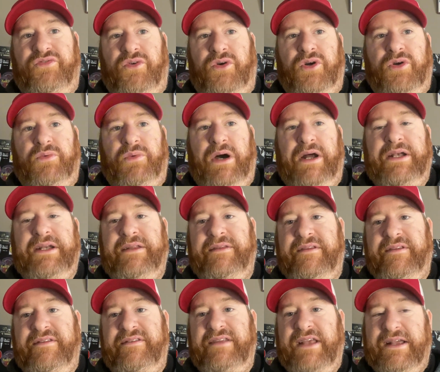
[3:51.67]
4-1 in
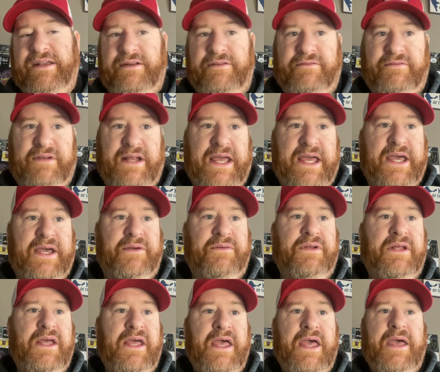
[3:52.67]
the second round.